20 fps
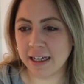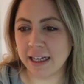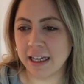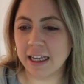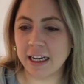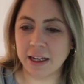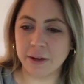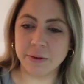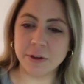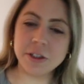
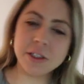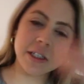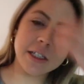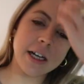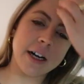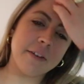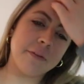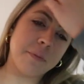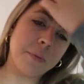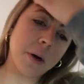and I went to
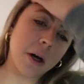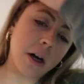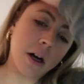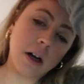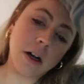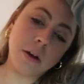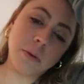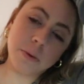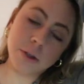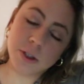Gov
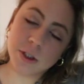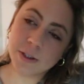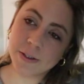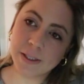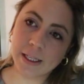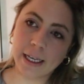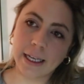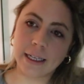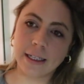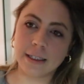Ball which is
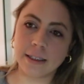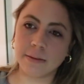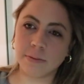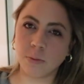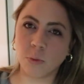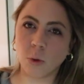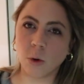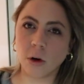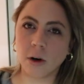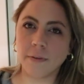like
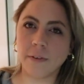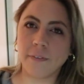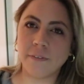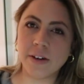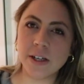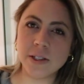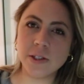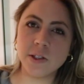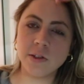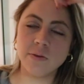more of a
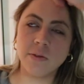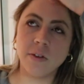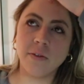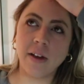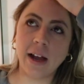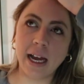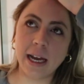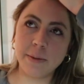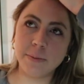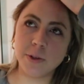festival
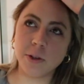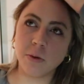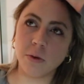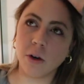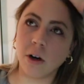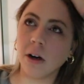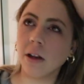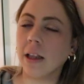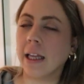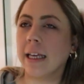vibe so
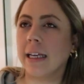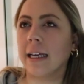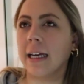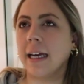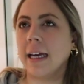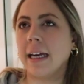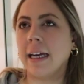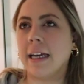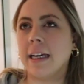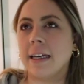not like
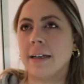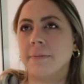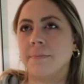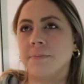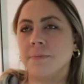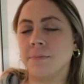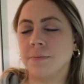a